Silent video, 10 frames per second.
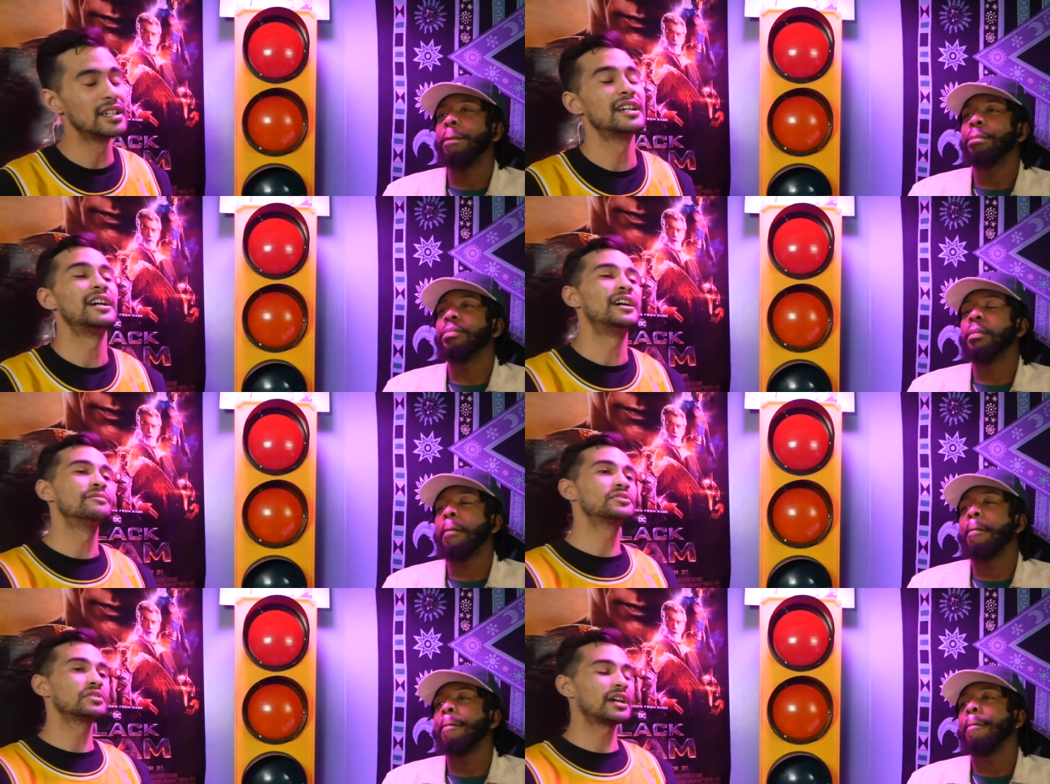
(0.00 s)
Speaker 1: Um,
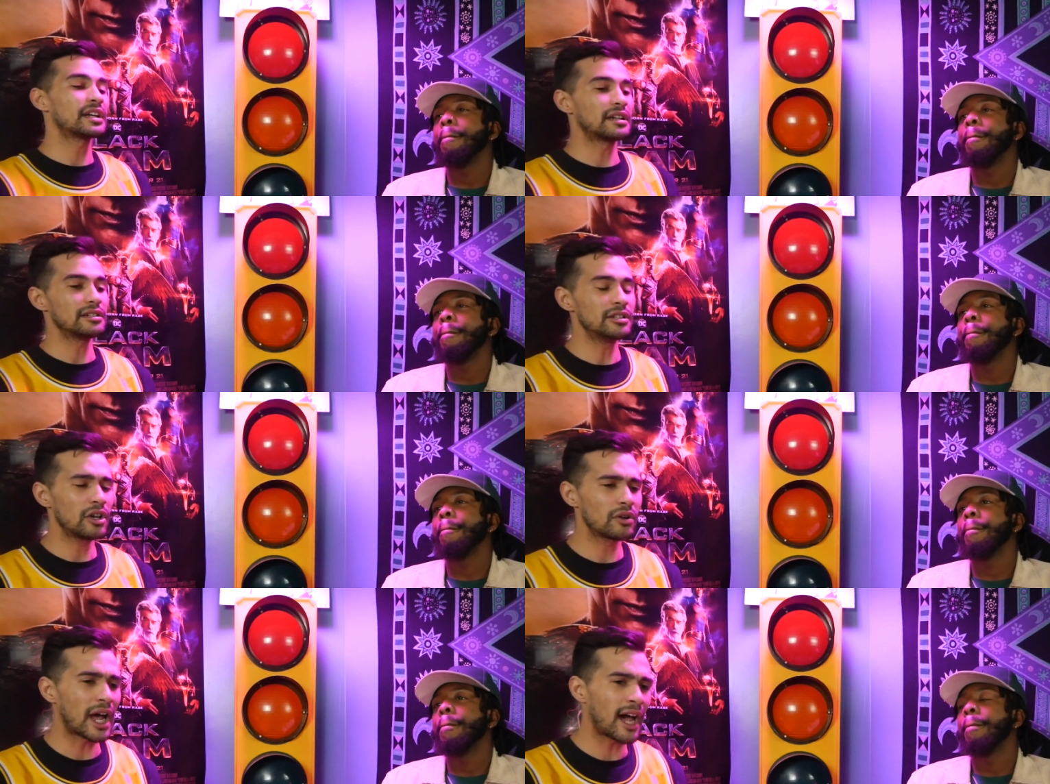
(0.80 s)
so like you
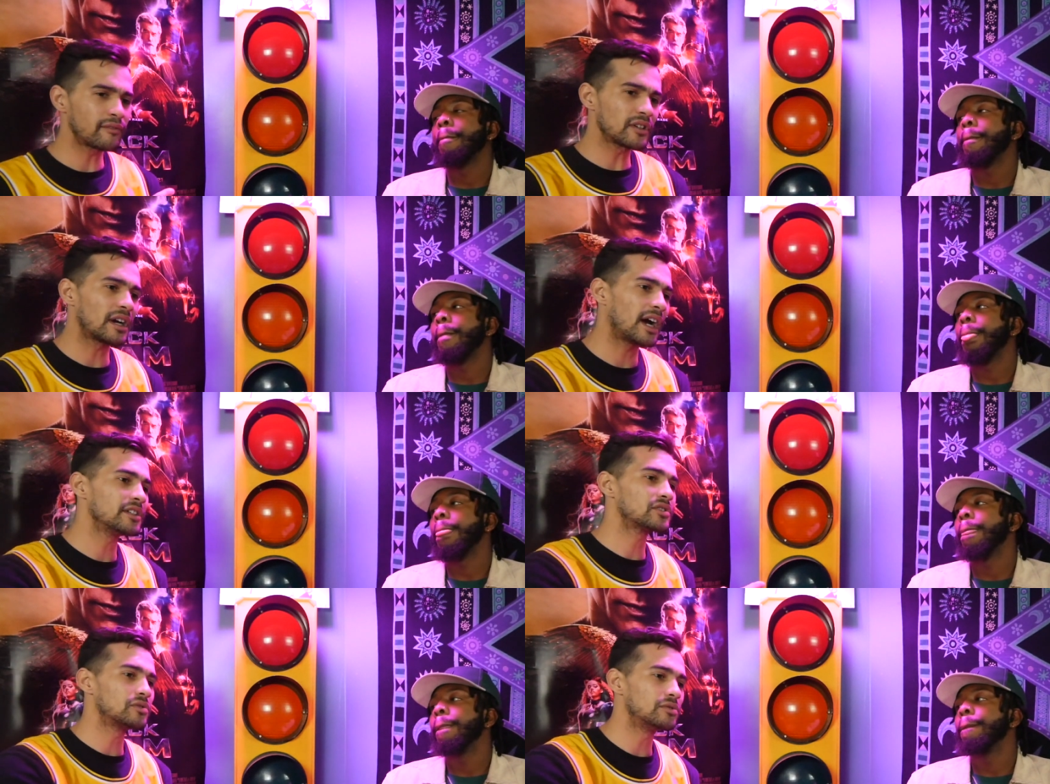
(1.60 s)
know after high
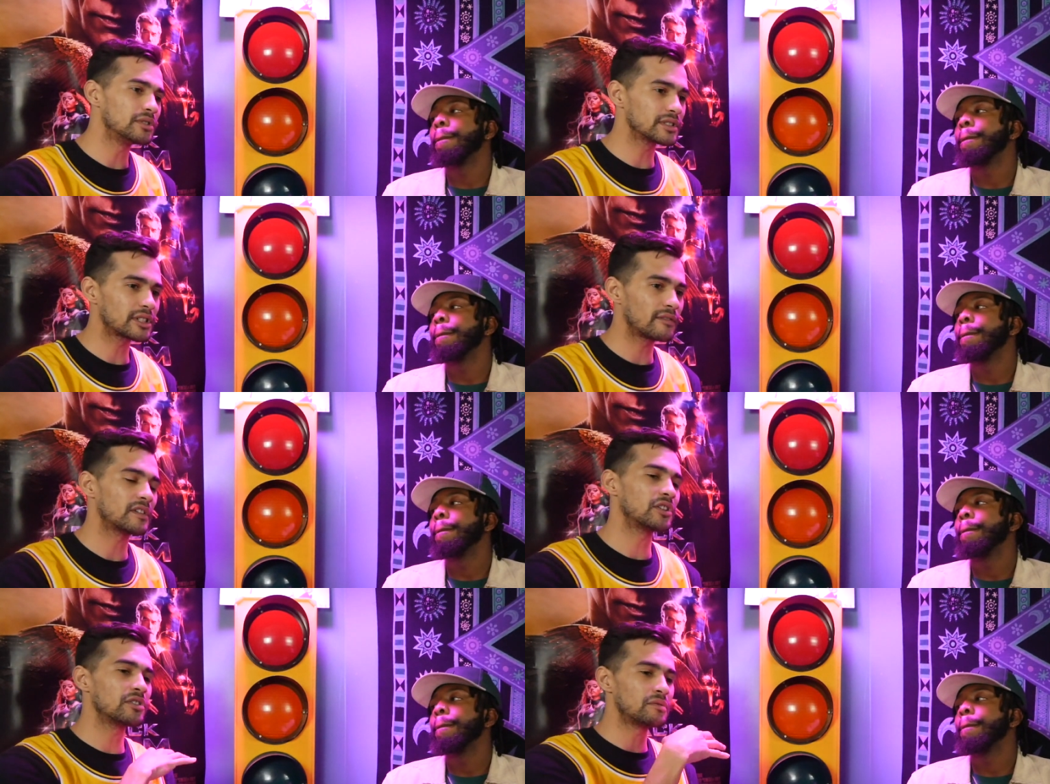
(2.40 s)
school and stuff, I
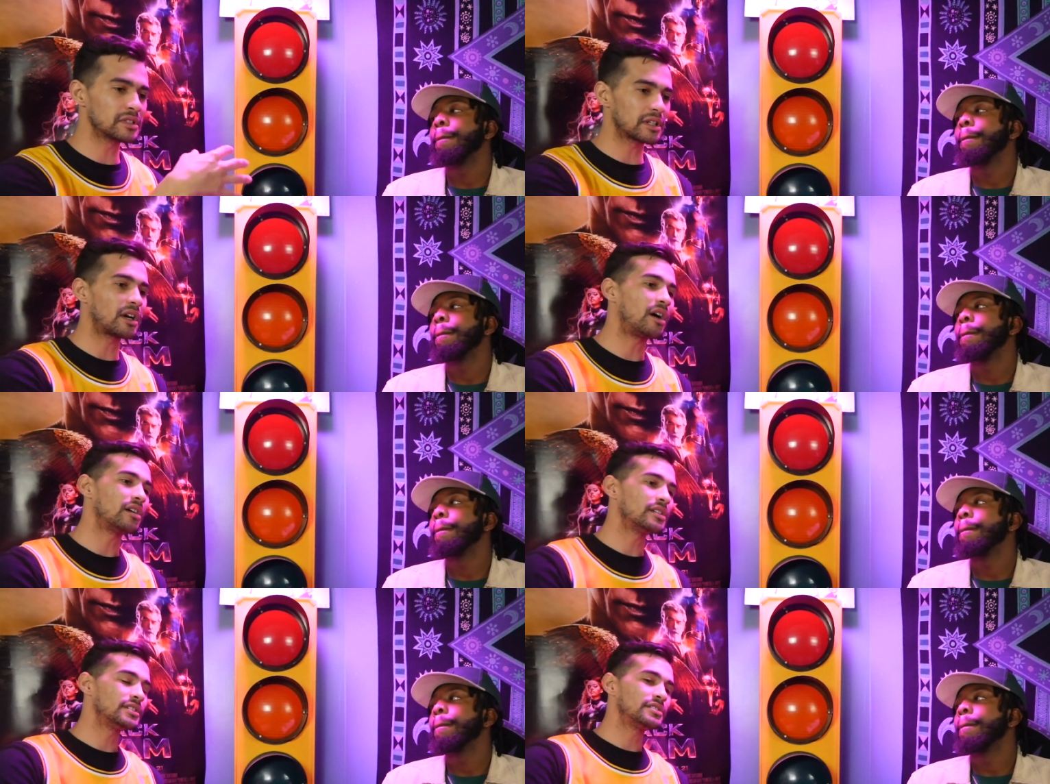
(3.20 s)
know you went to
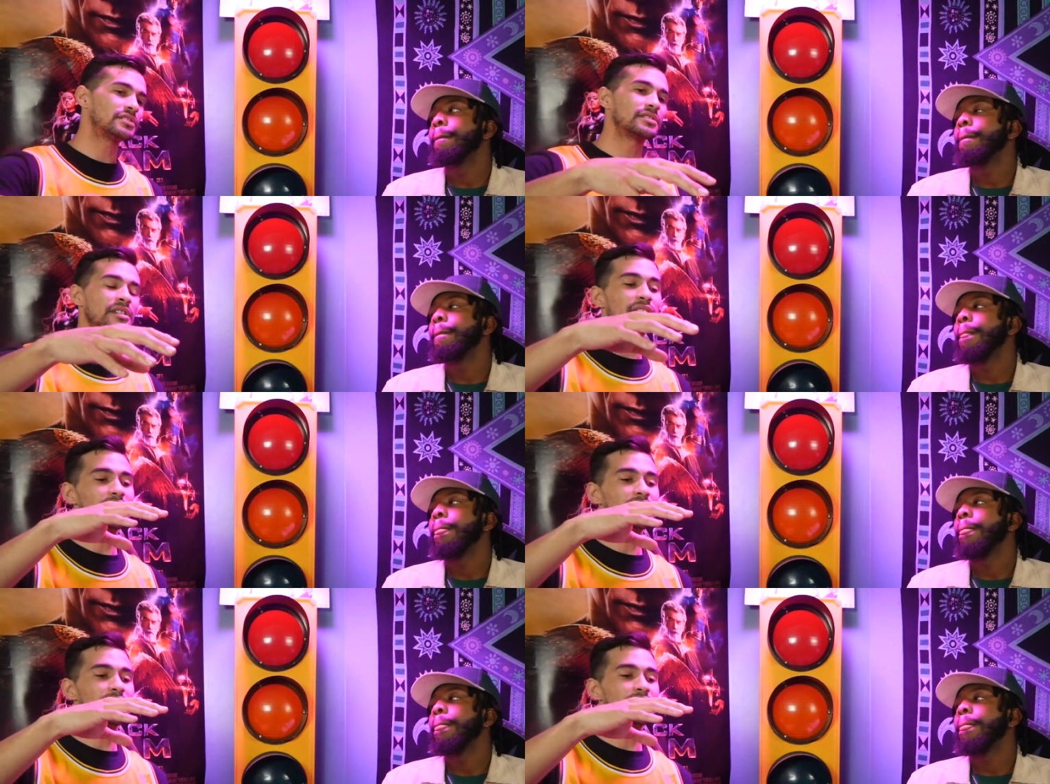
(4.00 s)
college and